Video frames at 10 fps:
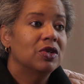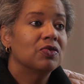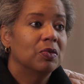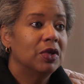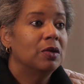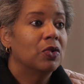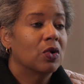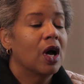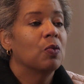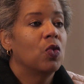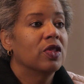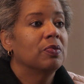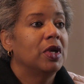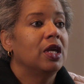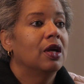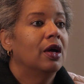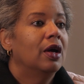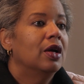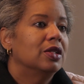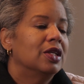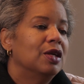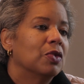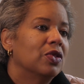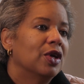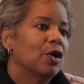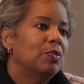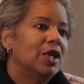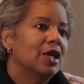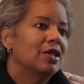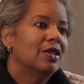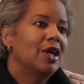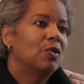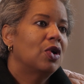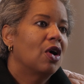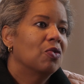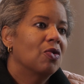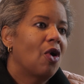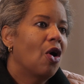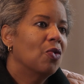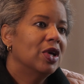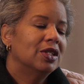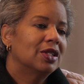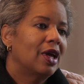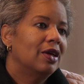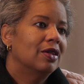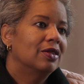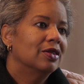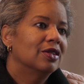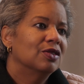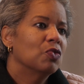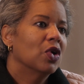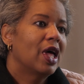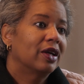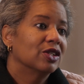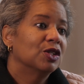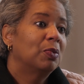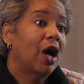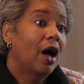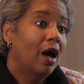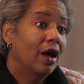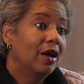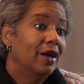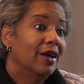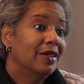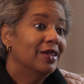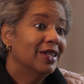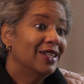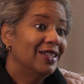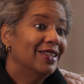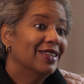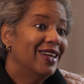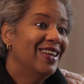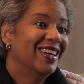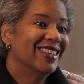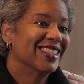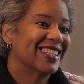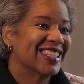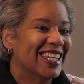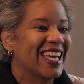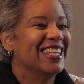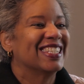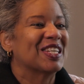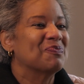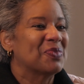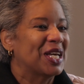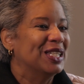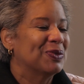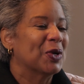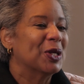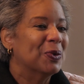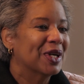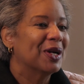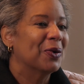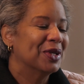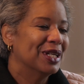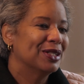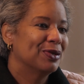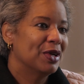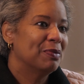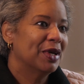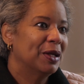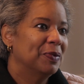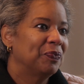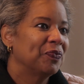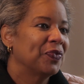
different people come with me to chemotherapy and they would always say that this is more like a spa than it is like some place where you would go to get treatment.